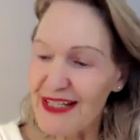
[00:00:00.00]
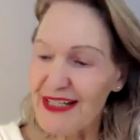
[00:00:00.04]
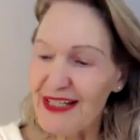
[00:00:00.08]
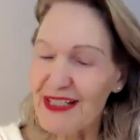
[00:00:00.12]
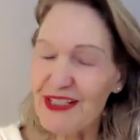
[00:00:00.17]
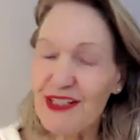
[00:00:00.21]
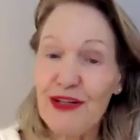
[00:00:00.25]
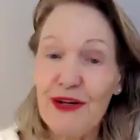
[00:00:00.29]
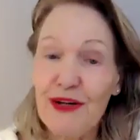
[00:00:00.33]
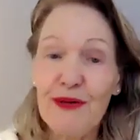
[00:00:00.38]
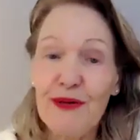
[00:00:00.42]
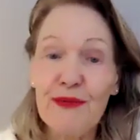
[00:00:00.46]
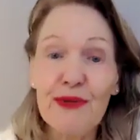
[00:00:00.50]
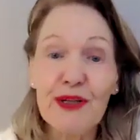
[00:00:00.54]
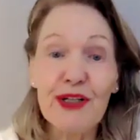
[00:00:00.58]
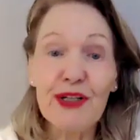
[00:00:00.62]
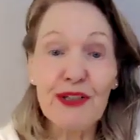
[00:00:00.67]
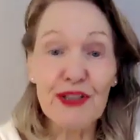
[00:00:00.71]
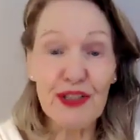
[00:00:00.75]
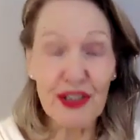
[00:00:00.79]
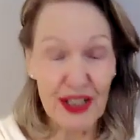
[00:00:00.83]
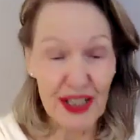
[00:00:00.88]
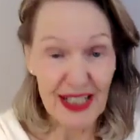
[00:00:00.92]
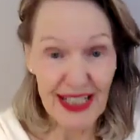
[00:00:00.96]
So we're going
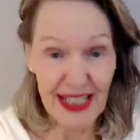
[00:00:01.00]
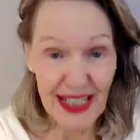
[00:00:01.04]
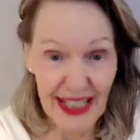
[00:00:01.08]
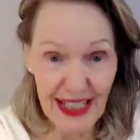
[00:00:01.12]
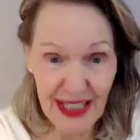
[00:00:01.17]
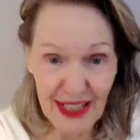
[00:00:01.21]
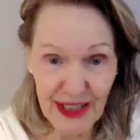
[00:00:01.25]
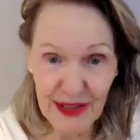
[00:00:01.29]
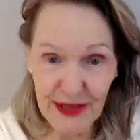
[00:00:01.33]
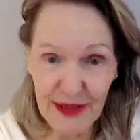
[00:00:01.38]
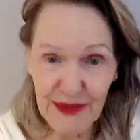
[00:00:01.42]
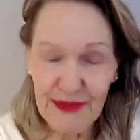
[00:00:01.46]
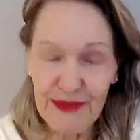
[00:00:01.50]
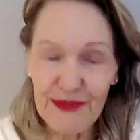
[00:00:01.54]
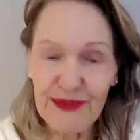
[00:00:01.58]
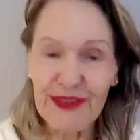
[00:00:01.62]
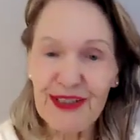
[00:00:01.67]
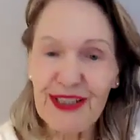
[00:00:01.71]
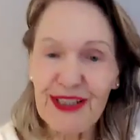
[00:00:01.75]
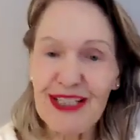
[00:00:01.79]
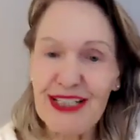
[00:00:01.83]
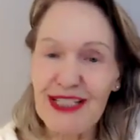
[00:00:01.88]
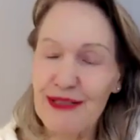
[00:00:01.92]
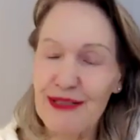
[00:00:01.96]
to continue
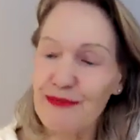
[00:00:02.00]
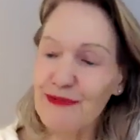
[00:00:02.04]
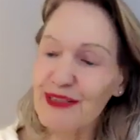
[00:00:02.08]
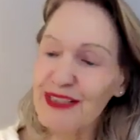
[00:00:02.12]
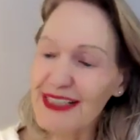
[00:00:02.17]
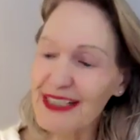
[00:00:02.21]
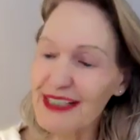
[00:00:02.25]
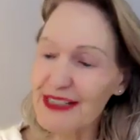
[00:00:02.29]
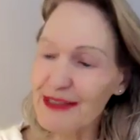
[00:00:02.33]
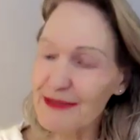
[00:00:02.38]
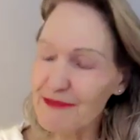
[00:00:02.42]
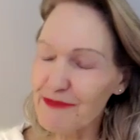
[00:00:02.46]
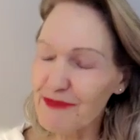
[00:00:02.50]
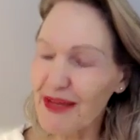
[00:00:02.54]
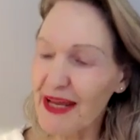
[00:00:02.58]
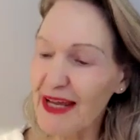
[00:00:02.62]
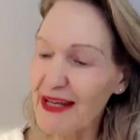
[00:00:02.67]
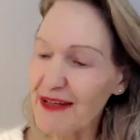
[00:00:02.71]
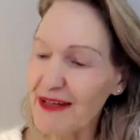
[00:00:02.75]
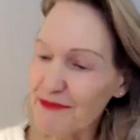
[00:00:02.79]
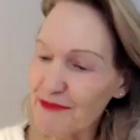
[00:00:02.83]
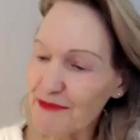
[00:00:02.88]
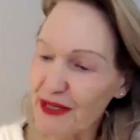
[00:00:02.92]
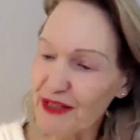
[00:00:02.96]
this week.
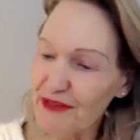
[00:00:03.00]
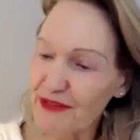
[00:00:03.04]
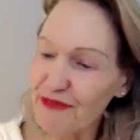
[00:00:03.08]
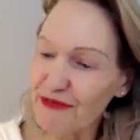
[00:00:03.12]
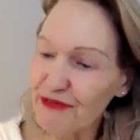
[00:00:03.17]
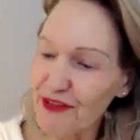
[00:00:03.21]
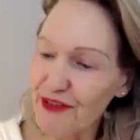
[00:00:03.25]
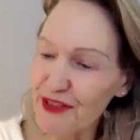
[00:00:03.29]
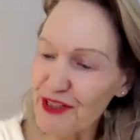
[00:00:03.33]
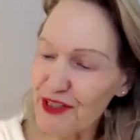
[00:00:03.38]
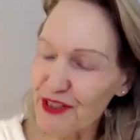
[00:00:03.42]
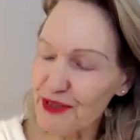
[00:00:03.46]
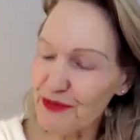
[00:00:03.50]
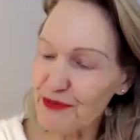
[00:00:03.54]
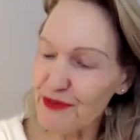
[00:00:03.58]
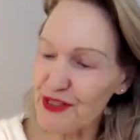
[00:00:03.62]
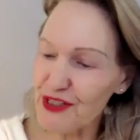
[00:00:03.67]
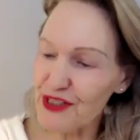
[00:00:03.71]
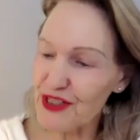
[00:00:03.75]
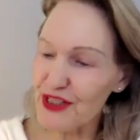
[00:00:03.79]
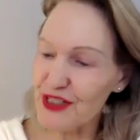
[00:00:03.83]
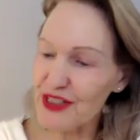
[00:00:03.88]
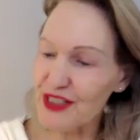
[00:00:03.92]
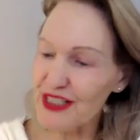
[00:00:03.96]
And my first
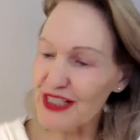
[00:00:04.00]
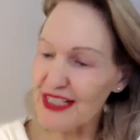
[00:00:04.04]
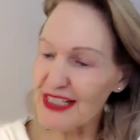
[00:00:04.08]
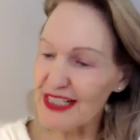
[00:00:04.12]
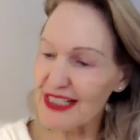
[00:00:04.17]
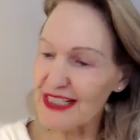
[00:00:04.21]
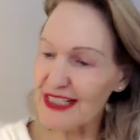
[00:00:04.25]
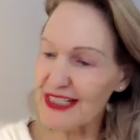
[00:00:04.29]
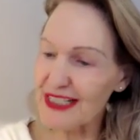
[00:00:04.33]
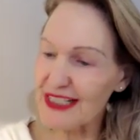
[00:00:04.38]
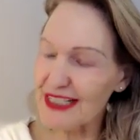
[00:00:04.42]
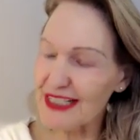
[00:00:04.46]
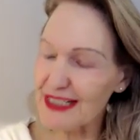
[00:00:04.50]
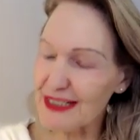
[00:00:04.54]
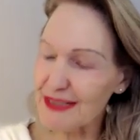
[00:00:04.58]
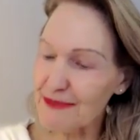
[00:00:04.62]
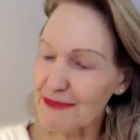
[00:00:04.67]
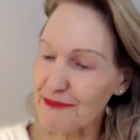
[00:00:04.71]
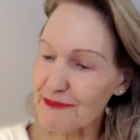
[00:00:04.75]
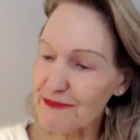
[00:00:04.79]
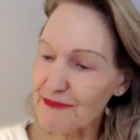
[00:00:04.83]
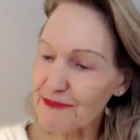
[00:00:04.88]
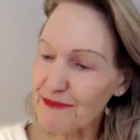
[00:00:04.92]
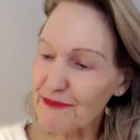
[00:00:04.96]
question is,
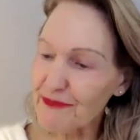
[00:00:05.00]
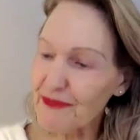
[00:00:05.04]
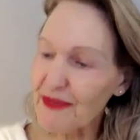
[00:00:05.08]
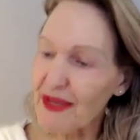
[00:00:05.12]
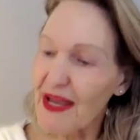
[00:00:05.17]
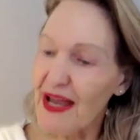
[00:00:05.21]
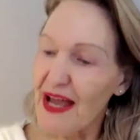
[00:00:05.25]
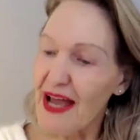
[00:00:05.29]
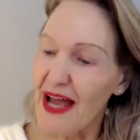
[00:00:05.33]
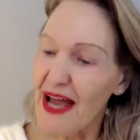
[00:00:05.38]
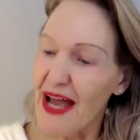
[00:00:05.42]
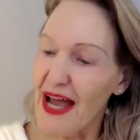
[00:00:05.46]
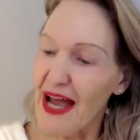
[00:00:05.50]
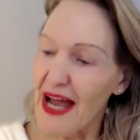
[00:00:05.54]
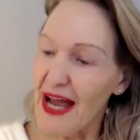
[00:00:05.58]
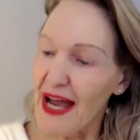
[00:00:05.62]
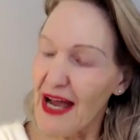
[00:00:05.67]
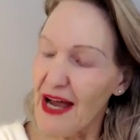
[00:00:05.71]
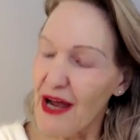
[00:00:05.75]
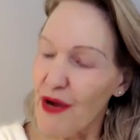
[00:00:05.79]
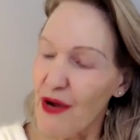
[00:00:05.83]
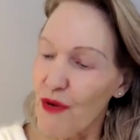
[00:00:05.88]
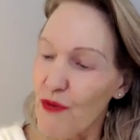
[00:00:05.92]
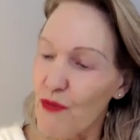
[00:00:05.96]

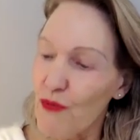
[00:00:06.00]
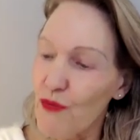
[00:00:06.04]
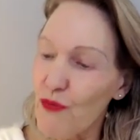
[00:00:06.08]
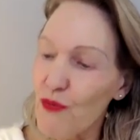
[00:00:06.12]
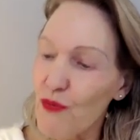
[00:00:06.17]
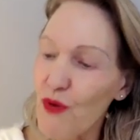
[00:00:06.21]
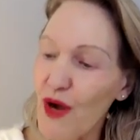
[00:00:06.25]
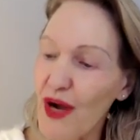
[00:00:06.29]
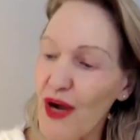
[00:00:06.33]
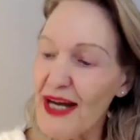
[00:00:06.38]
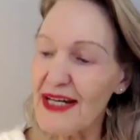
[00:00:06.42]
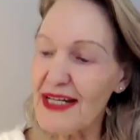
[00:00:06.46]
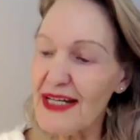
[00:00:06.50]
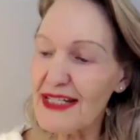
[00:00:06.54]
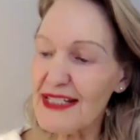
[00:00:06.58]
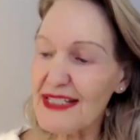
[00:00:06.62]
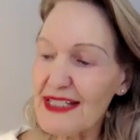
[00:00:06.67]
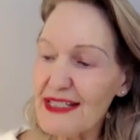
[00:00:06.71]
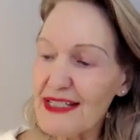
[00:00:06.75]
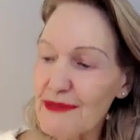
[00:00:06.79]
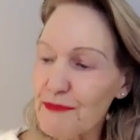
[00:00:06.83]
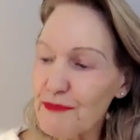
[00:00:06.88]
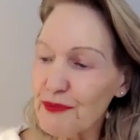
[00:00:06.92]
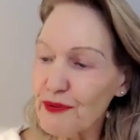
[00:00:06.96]
why is
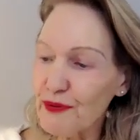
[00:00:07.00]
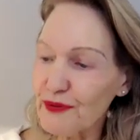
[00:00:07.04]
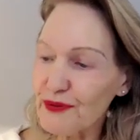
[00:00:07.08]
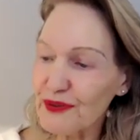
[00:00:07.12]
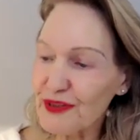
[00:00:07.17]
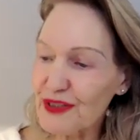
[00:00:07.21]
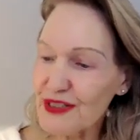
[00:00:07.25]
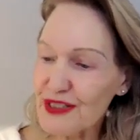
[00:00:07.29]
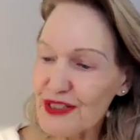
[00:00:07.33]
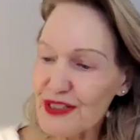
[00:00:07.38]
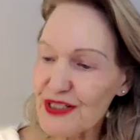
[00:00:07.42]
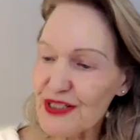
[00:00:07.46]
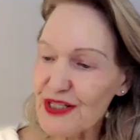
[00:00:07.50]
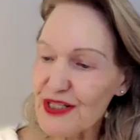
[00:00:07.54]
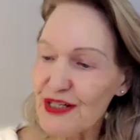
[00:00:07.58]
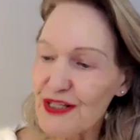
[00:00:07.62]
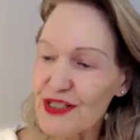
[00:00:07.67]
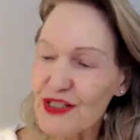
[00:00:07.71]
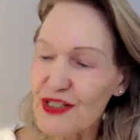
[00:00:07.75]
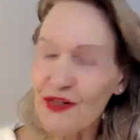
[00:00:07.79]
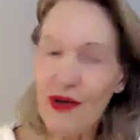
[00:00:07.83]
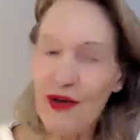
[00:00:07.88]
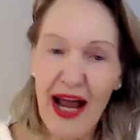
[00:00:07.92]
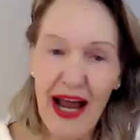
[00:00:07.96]
it important
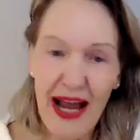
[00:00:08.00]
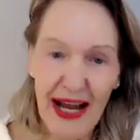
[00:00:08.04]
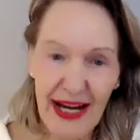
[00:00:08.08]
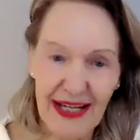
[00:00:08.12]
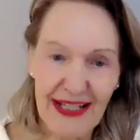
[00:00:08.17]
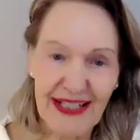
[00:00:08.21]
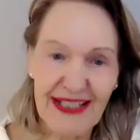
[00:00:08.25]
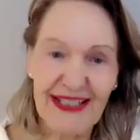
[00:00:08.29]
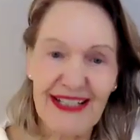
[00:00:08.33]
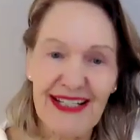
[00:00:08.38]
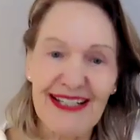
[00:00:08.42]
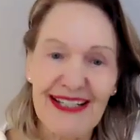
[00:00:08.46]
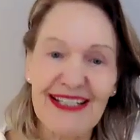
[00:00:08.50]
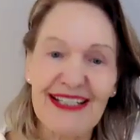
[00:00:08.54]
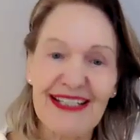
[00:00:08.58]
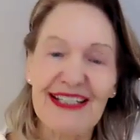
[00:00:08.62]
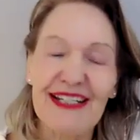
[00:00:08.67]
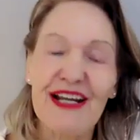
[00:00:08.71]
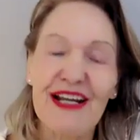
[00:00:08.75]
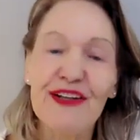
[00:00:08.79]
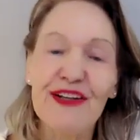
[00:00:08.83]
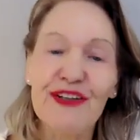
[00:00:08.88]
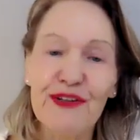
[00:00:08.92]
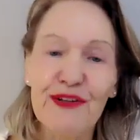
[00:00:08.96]
to access
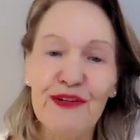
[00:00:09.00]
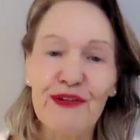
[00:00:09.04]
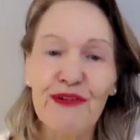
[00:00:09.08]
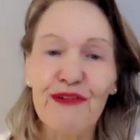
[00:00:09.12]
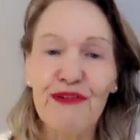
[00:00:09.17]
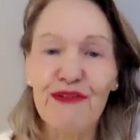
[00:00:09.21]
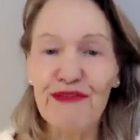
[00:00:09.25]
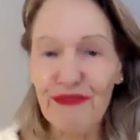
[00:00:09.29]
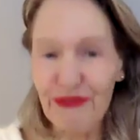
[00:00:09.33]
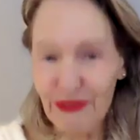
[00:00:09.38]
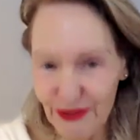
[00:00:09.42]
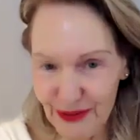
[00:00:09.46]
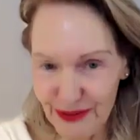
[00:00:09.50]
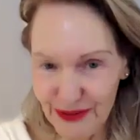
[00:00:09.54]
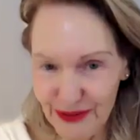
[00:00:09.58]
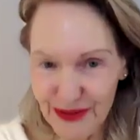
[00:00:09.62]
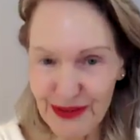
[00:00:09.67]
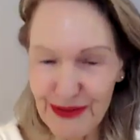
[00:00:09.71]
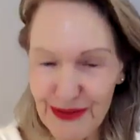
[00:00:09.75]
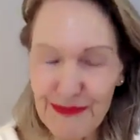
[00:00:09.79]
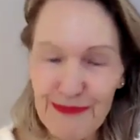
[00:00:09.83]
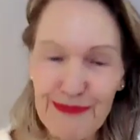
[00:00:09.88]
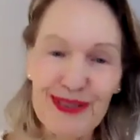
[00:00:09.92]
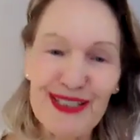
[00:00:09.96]
your full
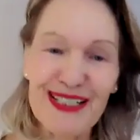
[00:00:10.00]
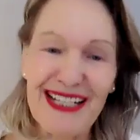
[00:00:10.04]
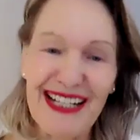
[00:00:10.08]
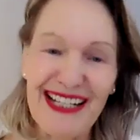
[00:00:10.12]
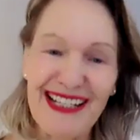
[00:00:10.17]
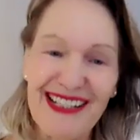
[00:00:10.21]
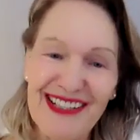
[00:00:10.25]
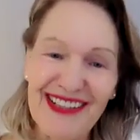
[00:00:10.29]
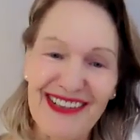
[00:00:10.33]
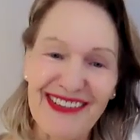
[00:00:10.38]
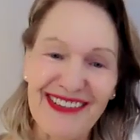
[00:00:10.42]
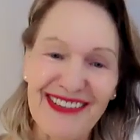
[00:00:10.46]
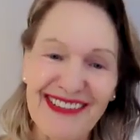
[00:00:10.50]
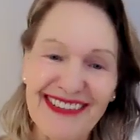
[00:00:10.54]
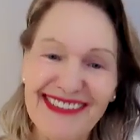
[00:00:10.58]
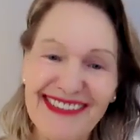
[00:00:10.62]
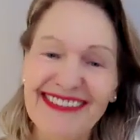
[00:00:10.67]
potential?